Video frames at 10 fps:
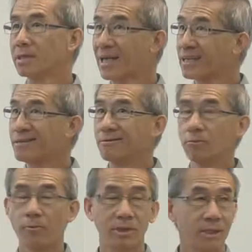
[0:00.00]
Like
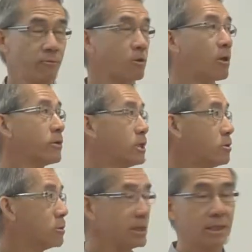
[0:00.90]
what we did with
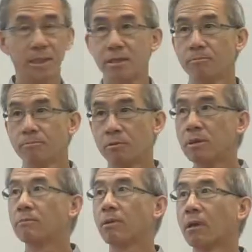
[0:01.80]
continuity is a
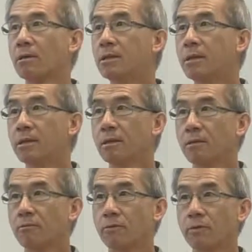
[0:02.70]
building block.
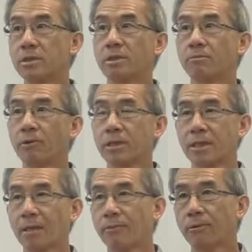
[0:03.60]
Very simple
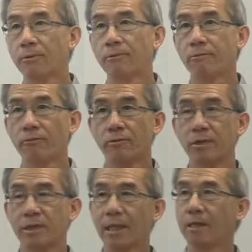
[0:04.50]
example for
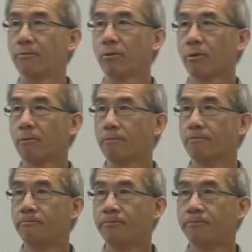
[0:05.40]
steady problem,